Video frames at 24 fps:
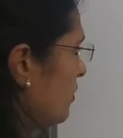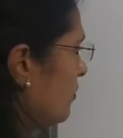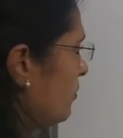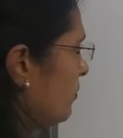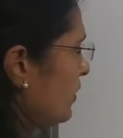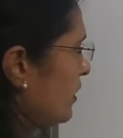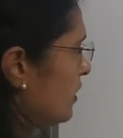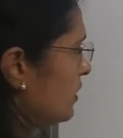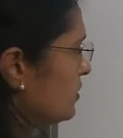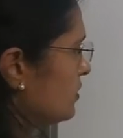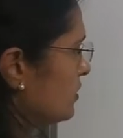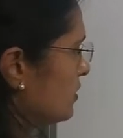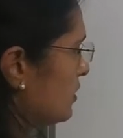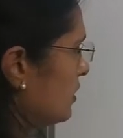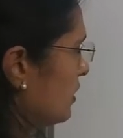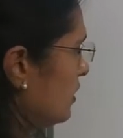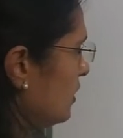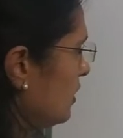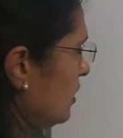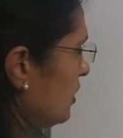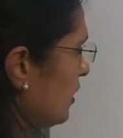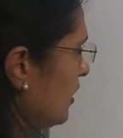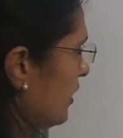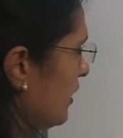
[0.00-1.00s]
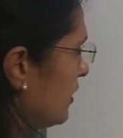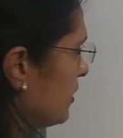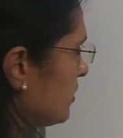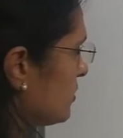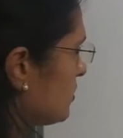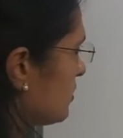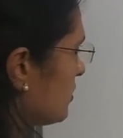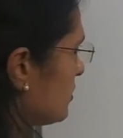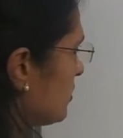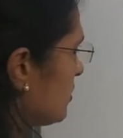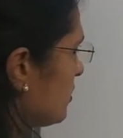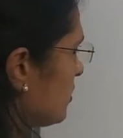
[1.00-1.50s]
plus
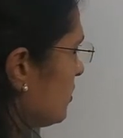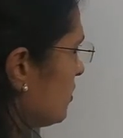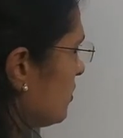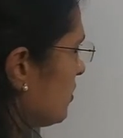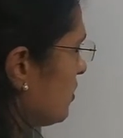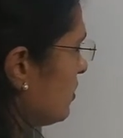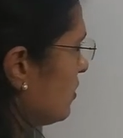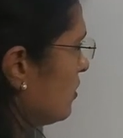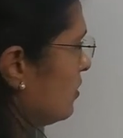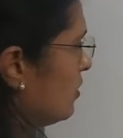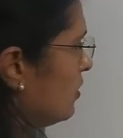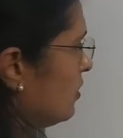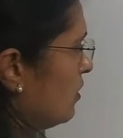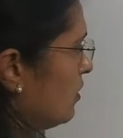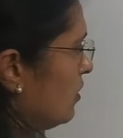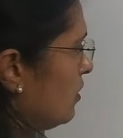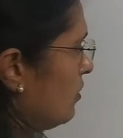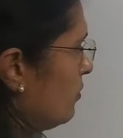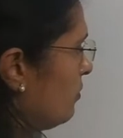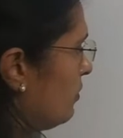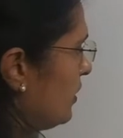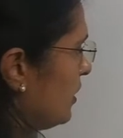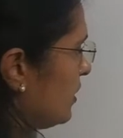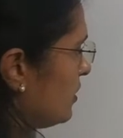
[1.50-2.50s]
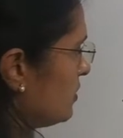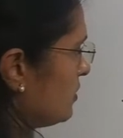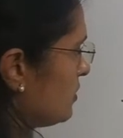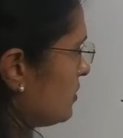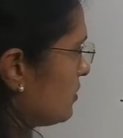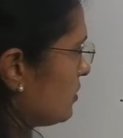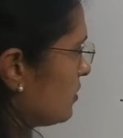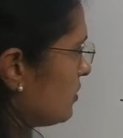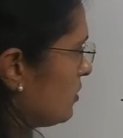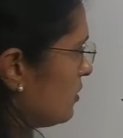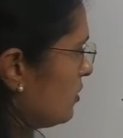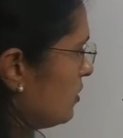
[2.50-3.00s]
3x
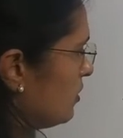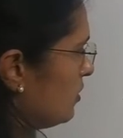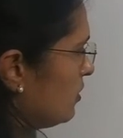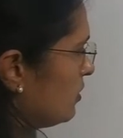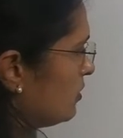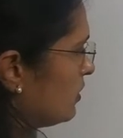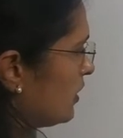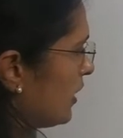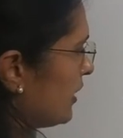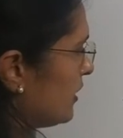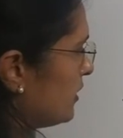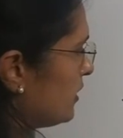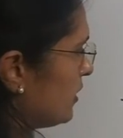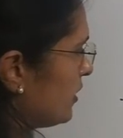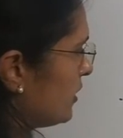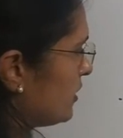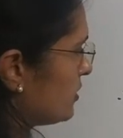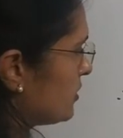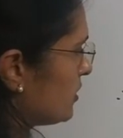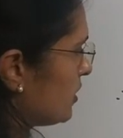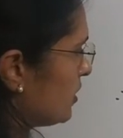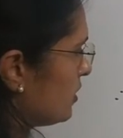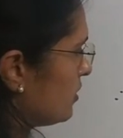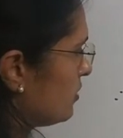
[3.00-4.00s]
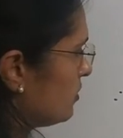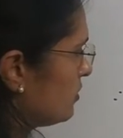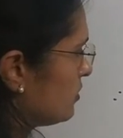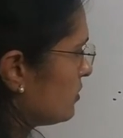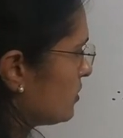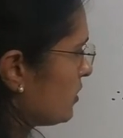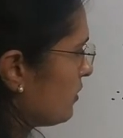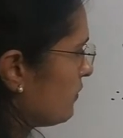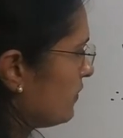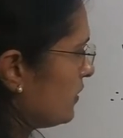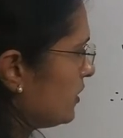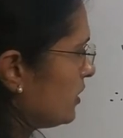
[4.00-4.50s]
plus 9 8s are
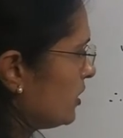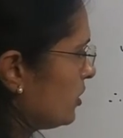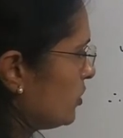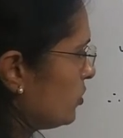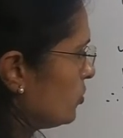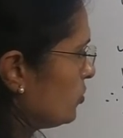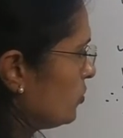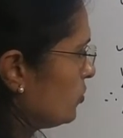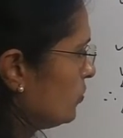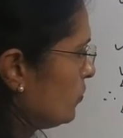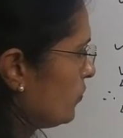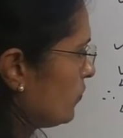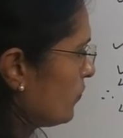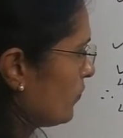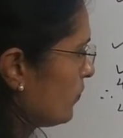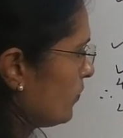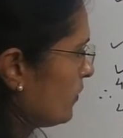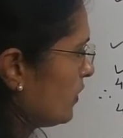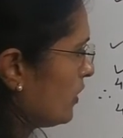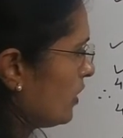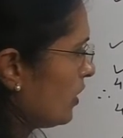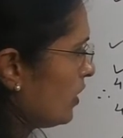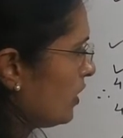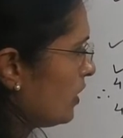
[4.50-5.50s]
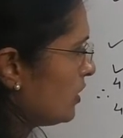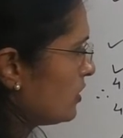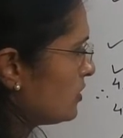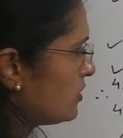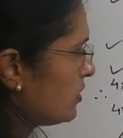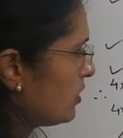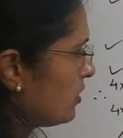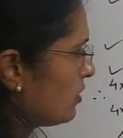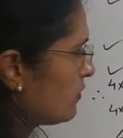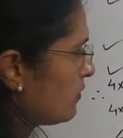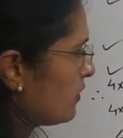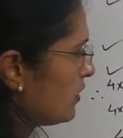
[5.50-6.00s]
72 is
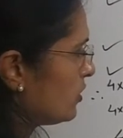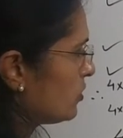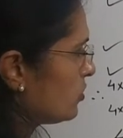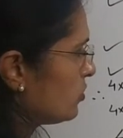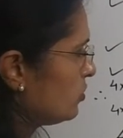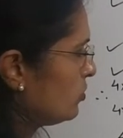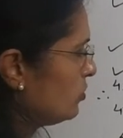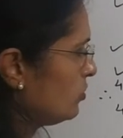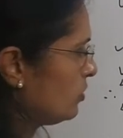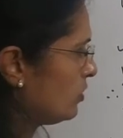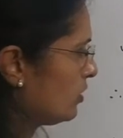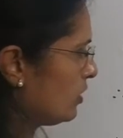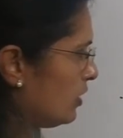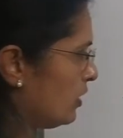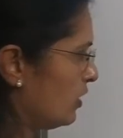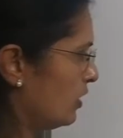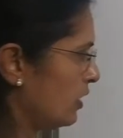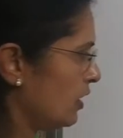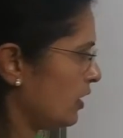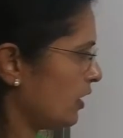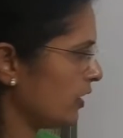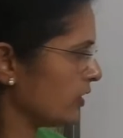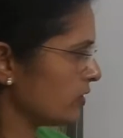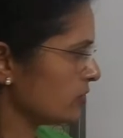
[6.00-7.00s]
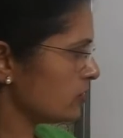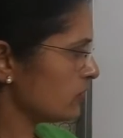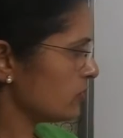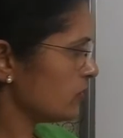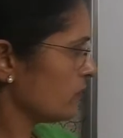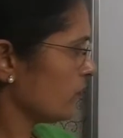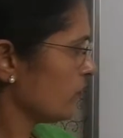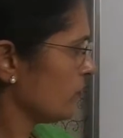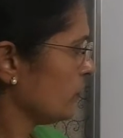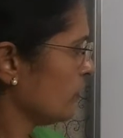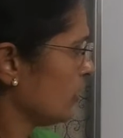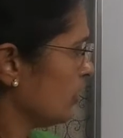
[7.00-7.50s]
equal to x.
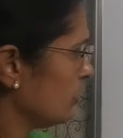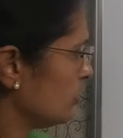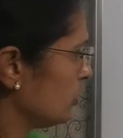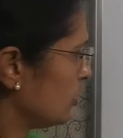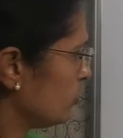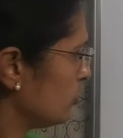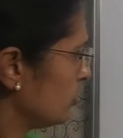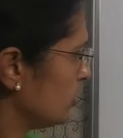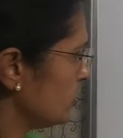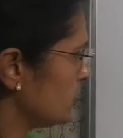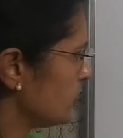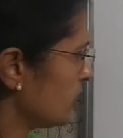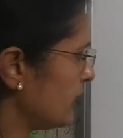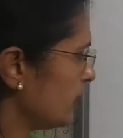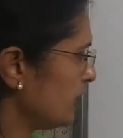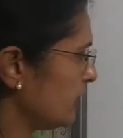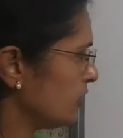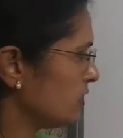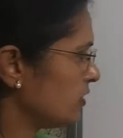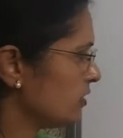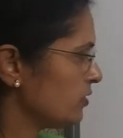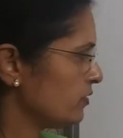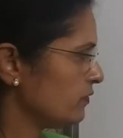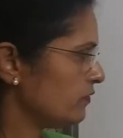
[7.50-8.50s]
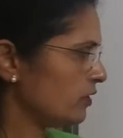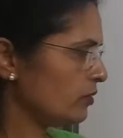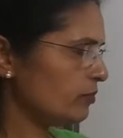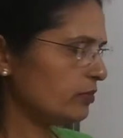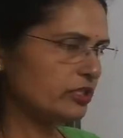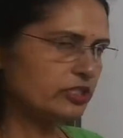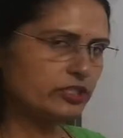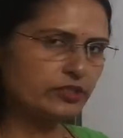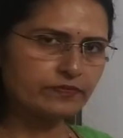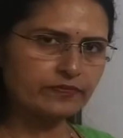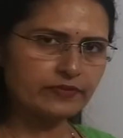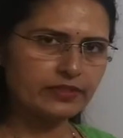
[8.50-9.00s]
Now this 8 will be
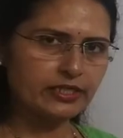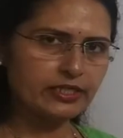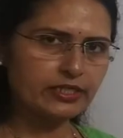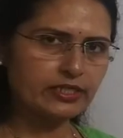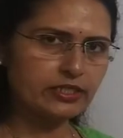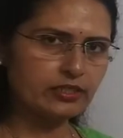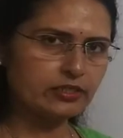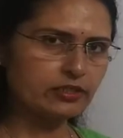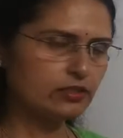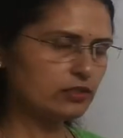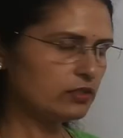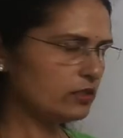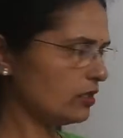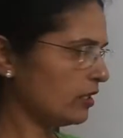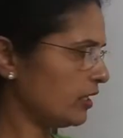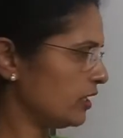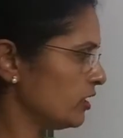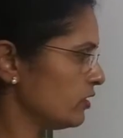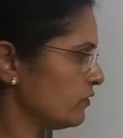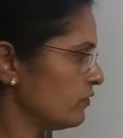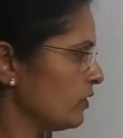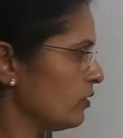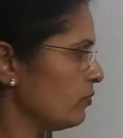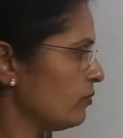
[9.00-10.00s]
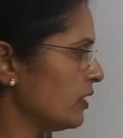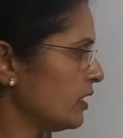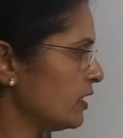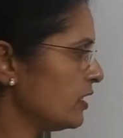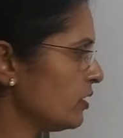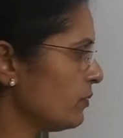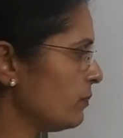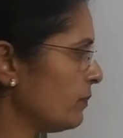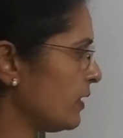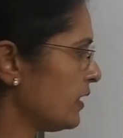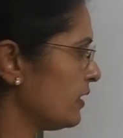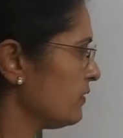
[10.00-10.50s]
shifted here and it will
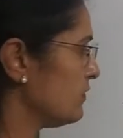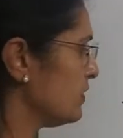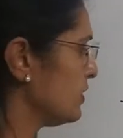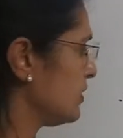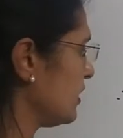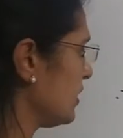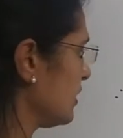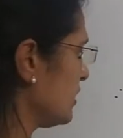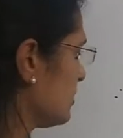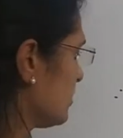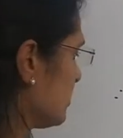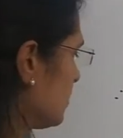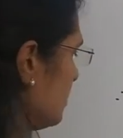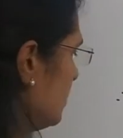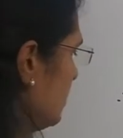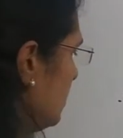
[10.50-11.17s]
multiply with x.